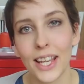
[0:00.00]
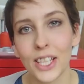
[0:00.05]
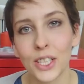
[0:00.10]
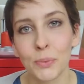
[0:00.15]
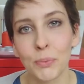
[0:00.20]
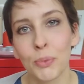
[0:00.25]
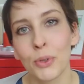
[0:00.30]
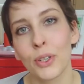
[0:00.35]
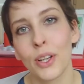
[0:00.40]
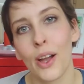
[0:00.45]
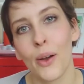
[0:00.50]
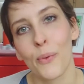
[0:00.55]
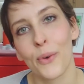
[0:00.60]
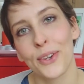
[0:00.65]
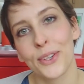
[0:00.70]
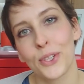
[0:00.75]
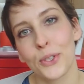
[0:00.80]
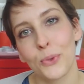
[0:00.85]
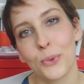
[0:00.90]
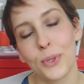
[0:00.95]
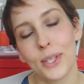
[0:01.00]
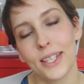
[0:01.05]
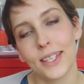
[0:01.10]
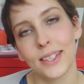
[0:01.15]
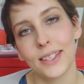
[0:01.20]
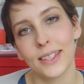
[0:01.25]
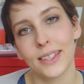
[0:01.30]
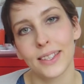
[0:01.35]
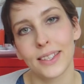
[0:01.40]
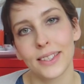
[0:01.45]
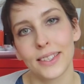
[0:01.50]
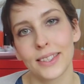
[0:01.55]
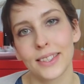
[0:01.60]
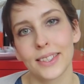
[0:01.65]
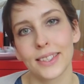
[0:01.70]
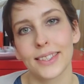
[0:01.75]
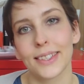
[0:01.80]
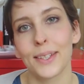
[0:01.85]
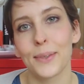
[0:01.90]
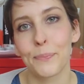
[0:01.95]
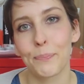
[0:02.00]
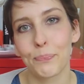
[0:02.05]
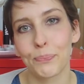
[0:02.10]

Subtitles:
next book I want to read is